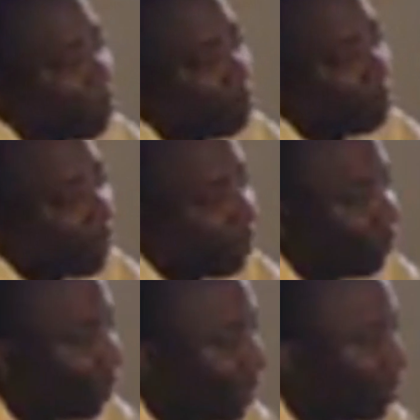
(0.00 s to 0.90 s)
also
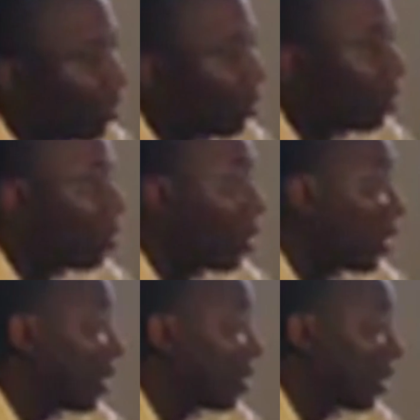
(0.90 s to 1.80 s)
manifests to
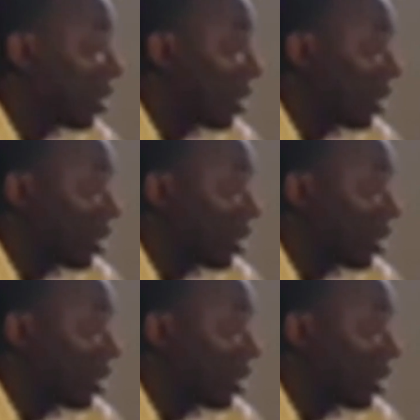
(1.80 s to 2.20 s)
an agenda